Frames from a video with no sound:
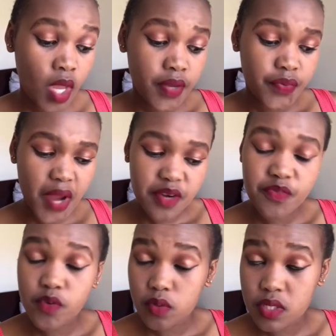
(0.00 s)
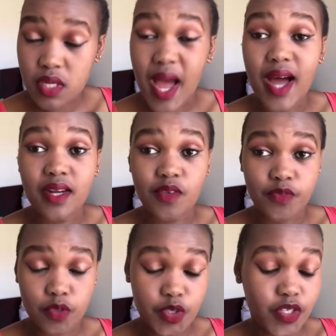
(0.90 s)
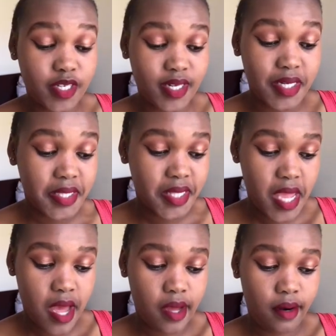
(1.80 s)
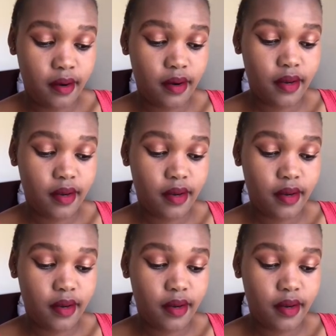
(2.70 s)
dried fruits unfortunately they are